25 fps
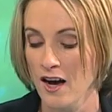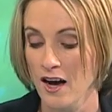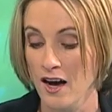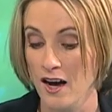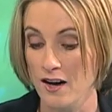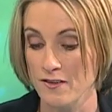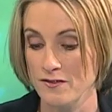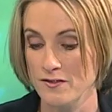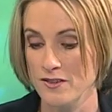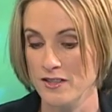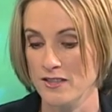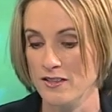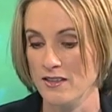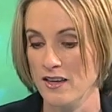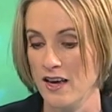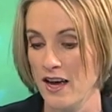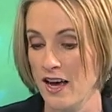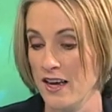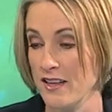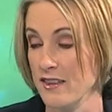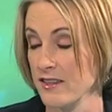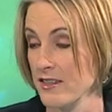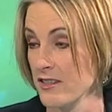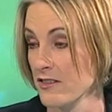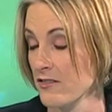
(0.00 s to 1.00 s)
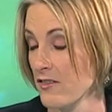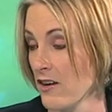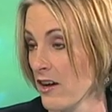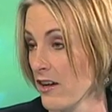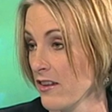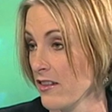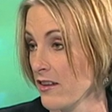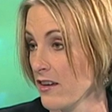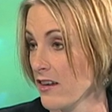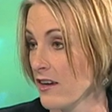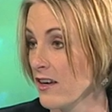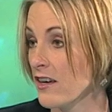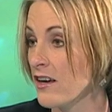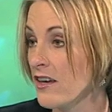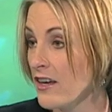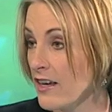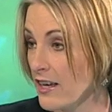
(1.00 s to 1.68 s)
often, I think, rather